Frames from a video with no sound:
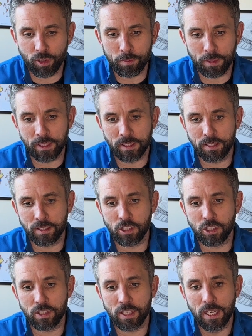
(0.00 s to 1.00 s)
them in the
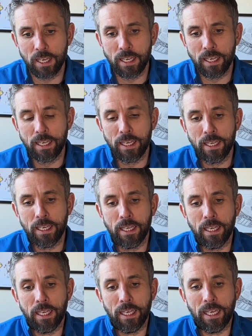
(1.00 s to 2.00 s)
decisions.
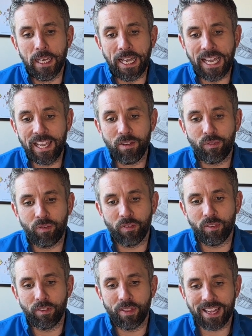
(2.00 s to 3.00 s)
If
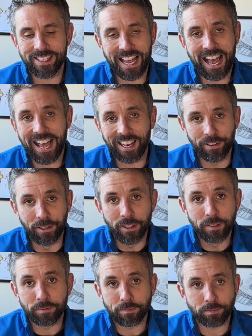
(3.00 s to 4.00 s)
that's harder,